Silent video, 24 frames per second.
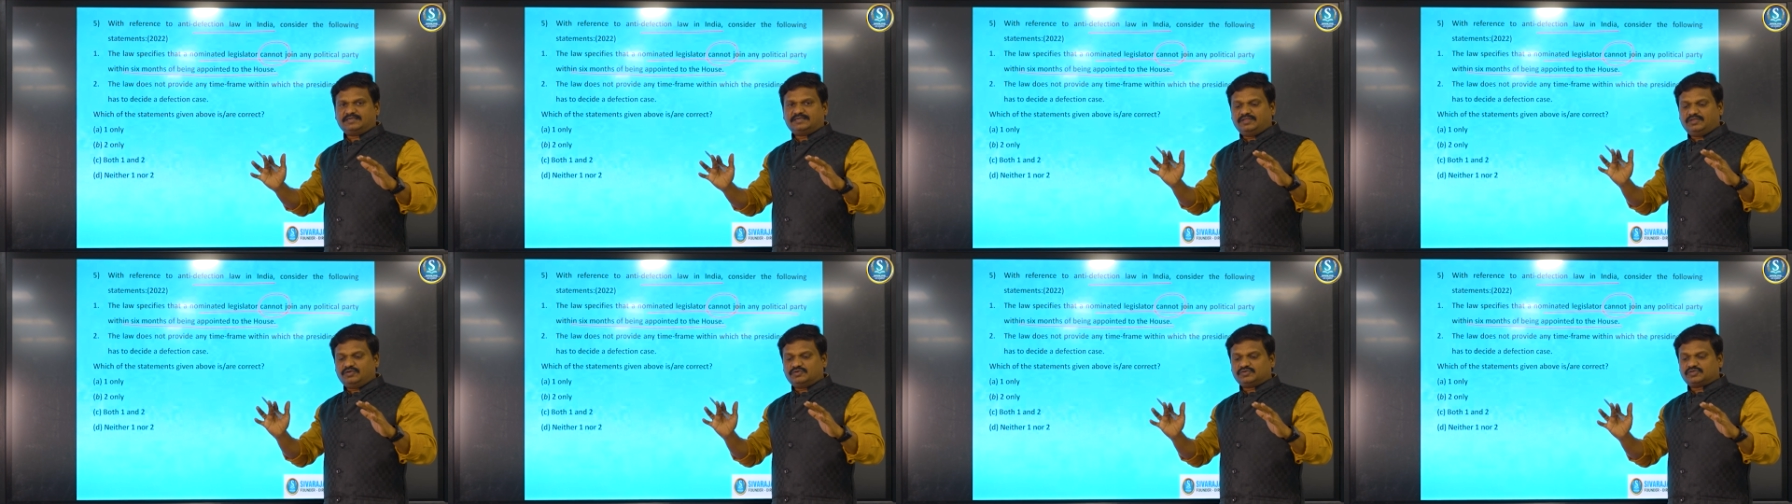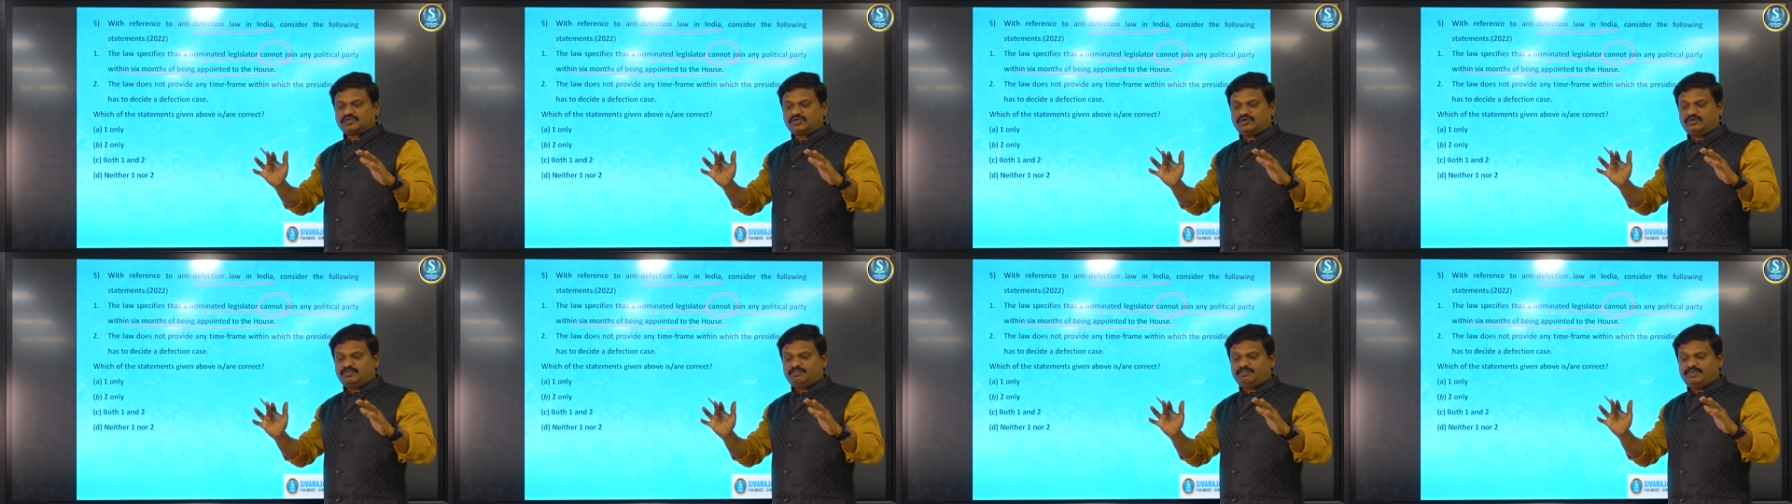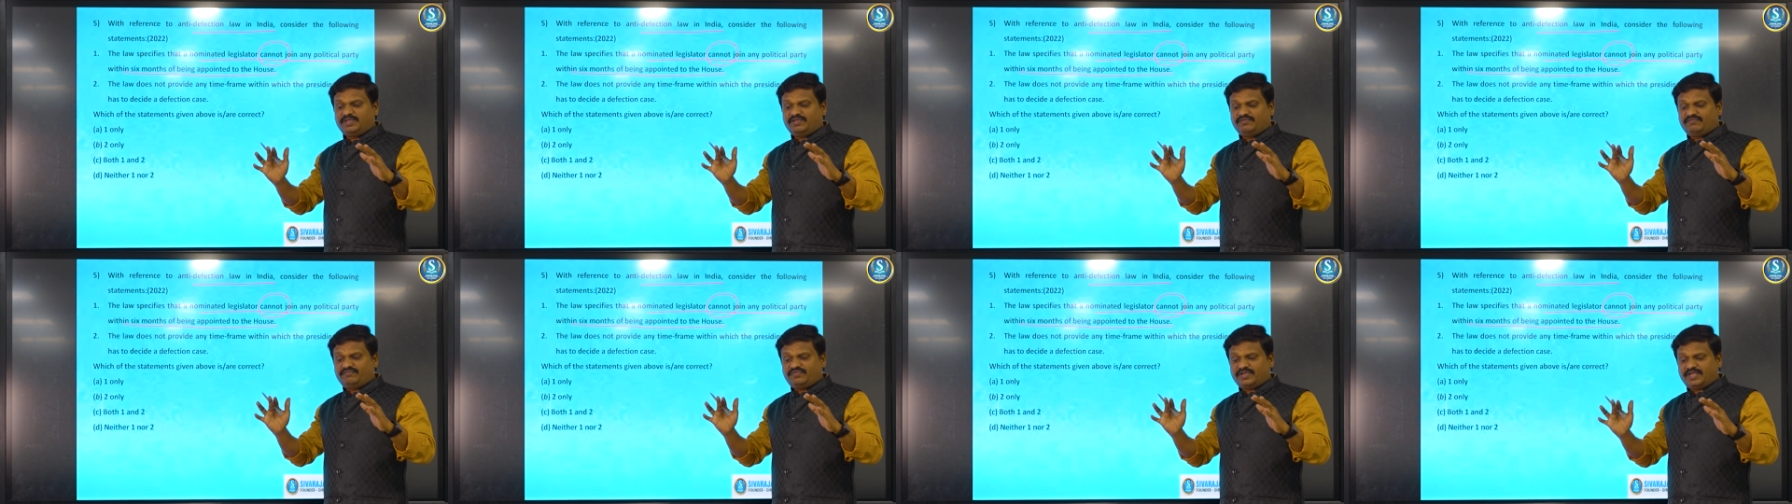you should
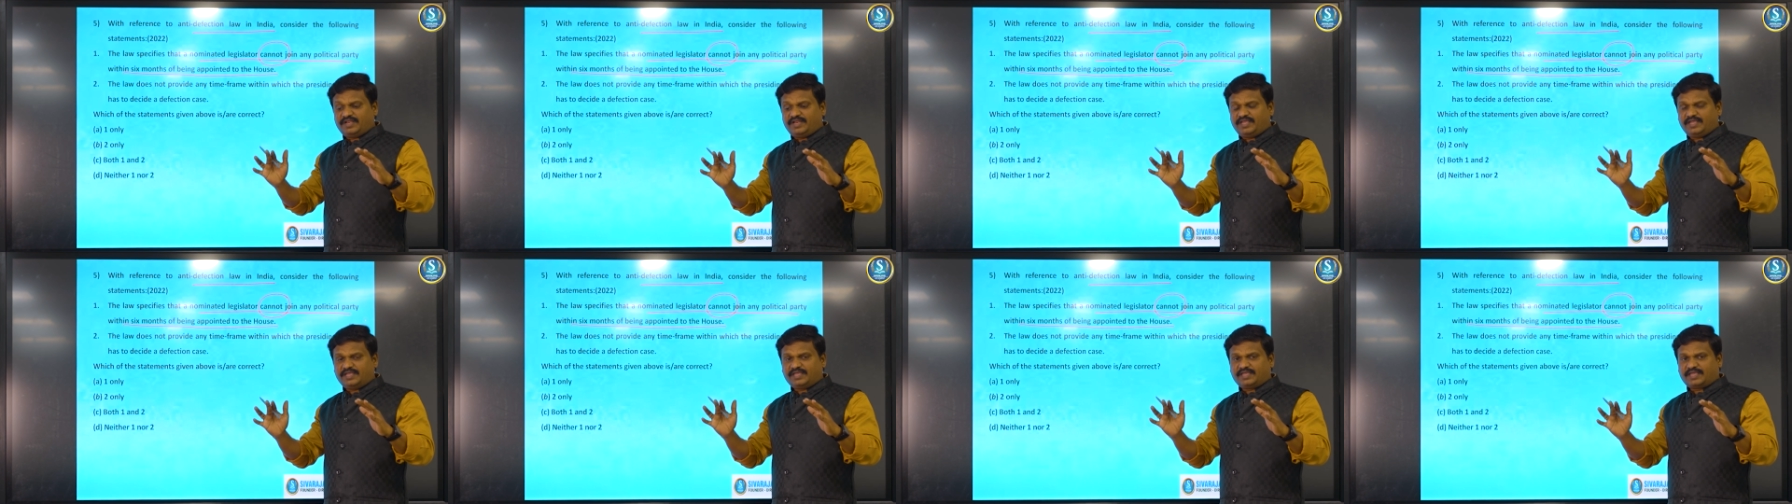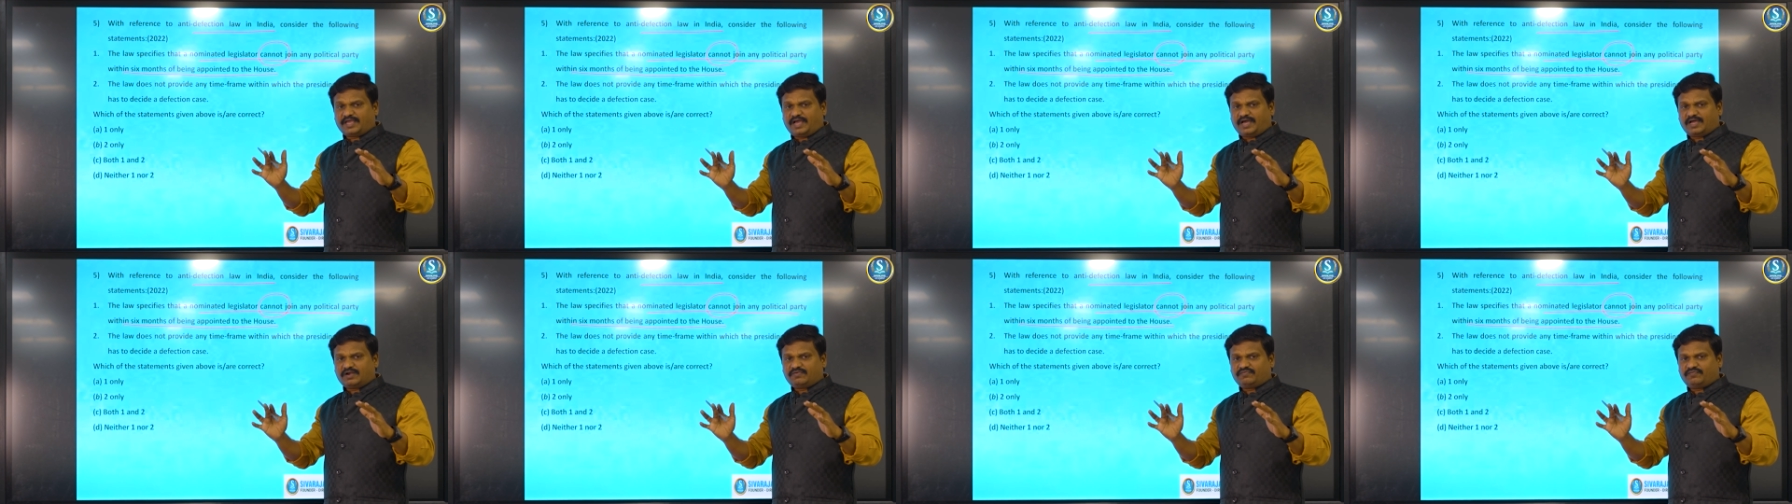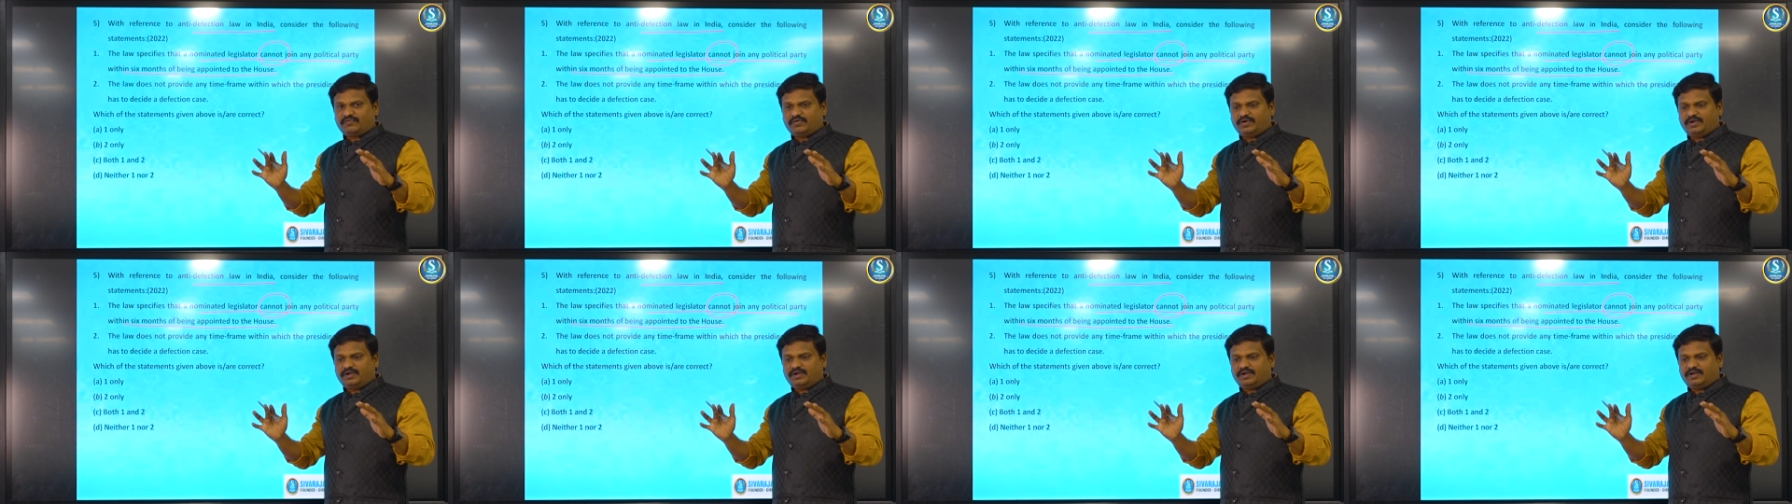be very
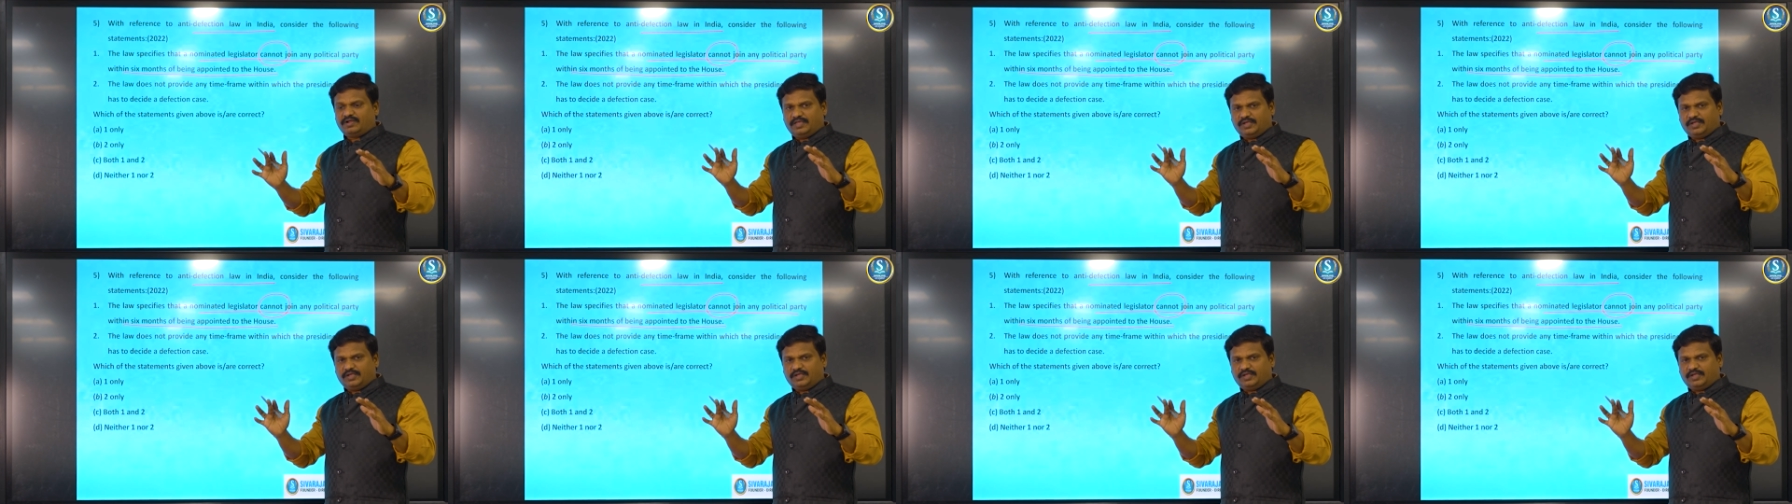careful.